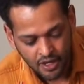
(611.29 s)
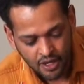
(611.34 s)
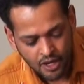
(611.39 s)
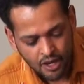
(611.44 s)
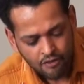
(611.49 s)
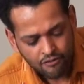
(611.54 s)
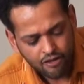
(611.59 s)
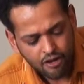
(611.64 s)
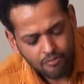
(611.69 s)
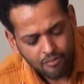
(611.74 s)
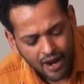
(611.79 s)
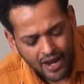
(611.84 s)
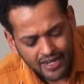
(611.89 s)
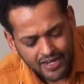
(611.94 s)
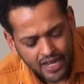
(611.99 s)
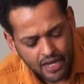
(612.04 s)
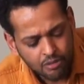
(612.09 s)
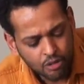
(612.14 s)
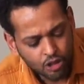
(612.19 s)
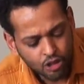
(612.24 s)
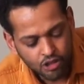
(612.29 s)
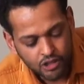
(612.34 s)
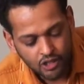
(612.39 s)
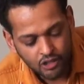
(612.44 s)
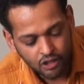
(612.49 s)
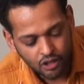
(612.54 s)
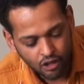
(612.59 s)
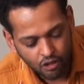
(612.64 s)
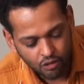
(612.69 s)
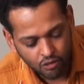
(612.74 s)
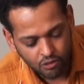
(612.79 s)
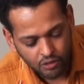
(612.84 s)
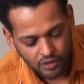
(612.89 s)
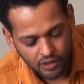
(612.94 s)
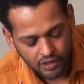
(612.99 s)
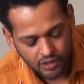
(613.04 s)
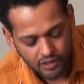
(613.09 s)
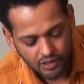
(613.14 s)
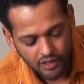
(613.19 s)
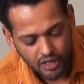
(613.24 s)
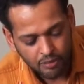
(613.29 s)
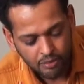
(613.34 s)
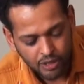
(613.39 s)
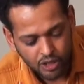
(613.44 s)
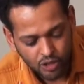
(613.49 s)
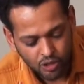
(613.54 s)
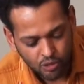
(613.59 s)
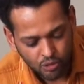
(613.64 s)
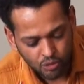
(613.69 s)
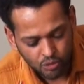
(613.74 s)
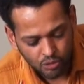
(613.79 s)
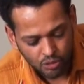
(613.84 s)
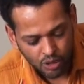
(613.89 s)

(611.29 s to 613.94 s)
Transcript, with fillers: From my neighborhood alone, Nabiyu,